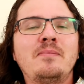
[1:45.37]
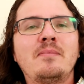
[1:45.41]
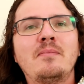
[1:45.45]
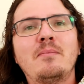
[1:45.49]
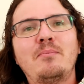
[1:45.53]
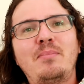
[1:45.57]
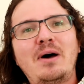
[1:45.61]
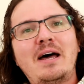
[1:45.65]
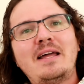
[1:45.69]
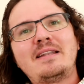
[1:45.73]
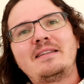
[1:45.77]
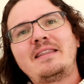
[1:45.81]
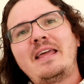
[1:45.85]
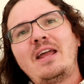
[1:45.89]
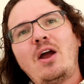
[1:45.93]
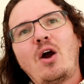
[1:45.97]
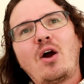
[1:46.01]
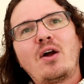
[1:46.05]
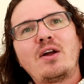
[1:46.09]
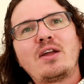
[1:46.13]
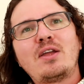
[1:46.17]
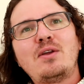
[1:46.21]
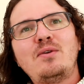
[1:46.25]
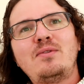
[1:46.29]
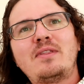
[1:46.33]
But they
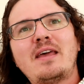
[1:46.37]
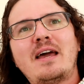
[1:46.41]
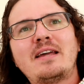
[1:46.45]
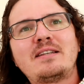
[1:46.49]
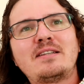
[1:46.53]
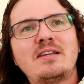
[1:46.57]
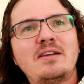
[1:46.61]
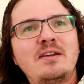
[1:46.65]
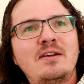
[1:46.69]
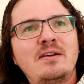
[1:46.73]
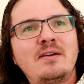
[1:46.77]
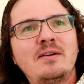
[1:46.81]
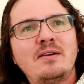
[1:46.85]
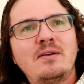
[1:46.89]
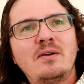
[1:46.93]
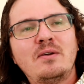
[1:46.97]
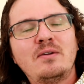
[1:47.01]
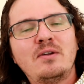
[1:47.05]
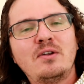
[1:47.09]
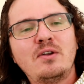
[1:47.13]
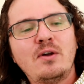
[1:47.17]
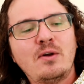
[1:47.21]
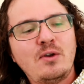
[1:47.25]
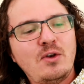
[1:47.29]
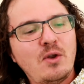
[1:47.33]
argue that
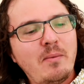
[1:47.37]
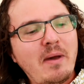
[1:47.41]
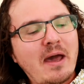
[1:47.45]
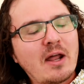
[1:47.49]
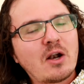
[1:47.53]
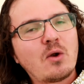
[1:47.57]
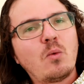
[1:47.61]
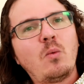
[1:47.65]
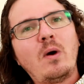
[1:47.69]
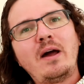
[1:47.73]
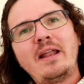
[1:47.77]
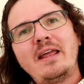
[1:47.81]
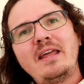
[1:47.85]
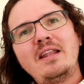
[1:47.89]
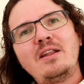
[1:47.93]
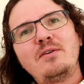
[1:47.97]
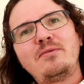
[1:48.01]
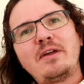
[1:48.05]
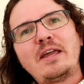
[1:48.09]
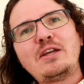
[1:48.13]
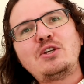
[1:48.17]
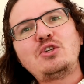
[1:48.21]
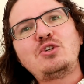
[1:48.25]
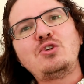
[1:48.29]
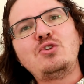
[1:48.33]
no matter what
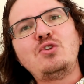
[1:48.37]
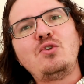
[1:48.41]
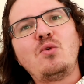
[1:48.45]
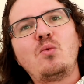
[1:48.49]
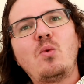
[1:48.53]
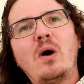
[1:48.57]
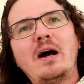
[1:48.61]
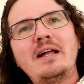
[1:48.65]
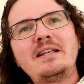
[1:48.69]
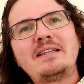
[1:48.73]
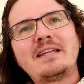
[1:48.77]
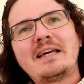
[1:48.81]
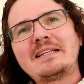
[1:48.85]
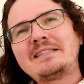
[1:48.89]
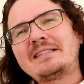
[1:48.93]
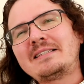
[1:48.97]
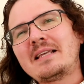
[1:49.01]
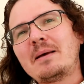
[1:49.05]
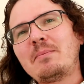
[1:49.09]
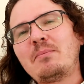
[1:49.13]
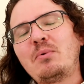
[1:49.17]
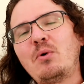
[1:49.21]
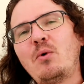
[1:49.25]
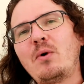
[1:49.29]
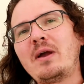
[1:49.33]
innovation you want, at
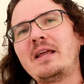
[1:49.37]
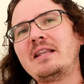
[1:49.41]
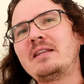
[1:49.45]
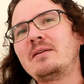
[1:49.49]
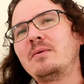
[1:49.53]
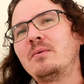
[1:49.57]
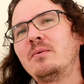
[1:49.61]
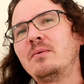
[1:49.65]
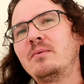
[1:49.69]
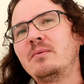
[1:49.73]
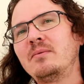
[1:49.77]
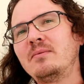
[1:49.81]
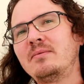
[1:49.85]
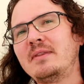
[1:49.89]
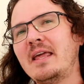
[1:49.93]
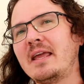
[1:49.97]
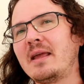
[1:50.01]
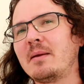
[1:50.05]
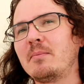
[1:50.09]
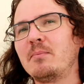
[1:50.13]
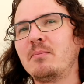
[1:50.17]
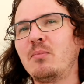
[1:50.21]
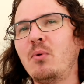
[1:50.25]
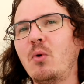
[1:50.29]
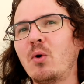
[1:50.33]
some point, they
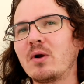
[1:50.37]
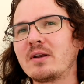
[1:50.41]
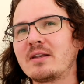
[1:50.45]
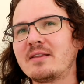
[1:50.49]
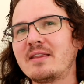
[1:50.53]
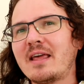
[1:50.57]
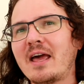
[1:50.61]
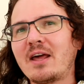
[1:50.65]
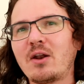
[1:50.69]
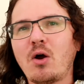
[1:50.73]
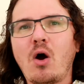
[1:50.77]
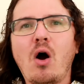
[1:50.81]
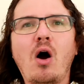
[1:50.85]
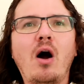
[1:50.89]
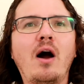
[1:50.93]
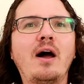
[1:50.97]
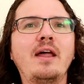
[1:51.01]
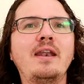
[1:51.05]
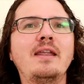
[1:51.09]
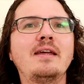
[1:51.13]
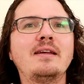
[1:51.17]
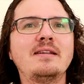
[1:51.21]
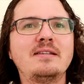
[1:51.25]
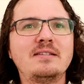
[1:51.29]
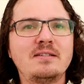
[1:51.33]
can port that
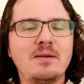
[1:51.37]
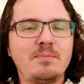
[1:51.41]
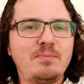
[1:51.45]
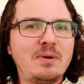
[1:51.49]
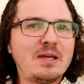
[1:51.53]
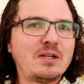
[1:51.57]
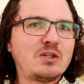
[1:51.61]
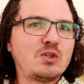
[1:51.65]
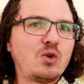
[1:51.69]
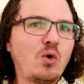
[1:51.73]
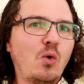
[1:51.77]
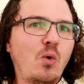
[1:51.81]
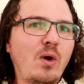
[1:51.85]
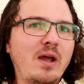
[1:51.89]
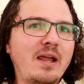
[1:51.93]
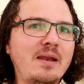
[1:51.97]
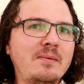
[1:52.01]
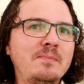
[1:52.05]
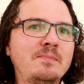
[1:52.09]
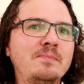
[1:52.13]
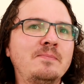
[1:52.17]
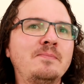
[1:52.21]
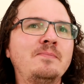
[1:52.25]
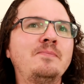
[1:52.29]
on to Bitcoin.